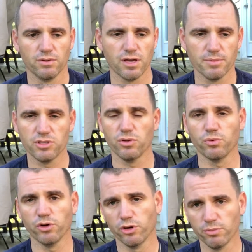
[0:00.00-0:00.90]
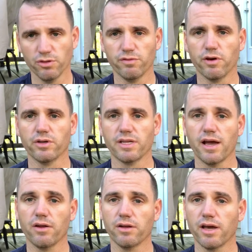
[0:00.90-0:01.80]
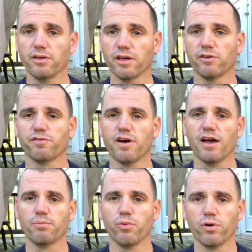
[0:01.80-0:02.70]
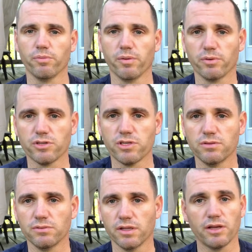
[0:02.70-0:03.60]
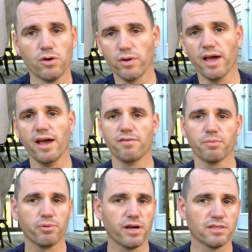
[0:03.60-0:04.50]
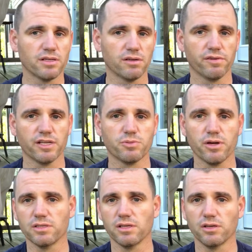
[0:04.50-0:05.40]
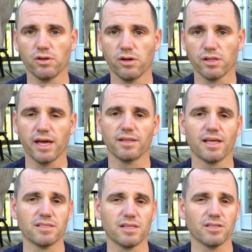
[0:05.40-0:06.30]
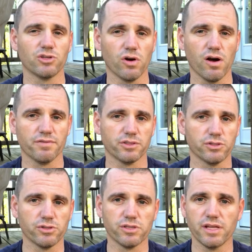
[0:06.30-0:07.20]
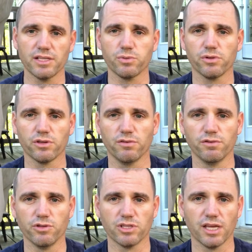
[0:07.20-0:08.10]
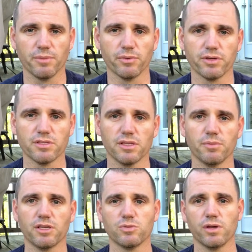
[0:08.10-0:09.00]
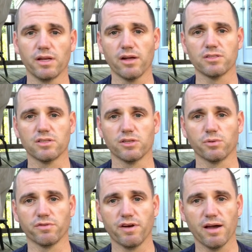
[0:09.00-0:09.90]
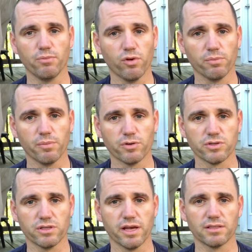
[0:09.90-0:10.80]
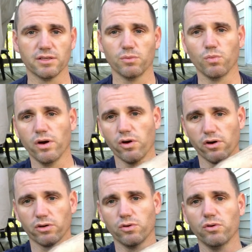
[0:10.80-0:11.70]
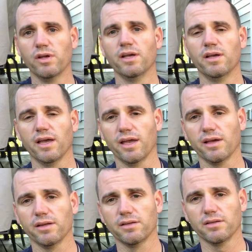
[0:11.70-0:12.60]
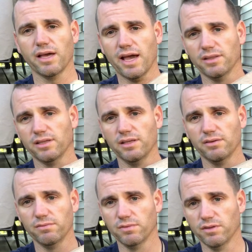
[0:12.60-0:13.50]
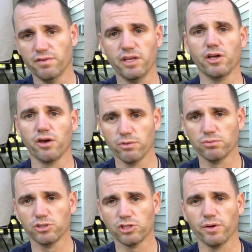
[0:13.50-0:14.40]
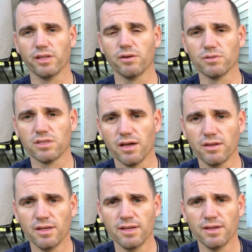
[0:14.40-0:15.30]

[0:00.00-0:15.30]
come into the room, you vote it down, and now you got your 5 board members. Now they don't have a president, a vice president, and all that. That's your officers, and that's where the confusion came in recently because we announced that there were 5 board members elected in one article and had the video showing that it was done.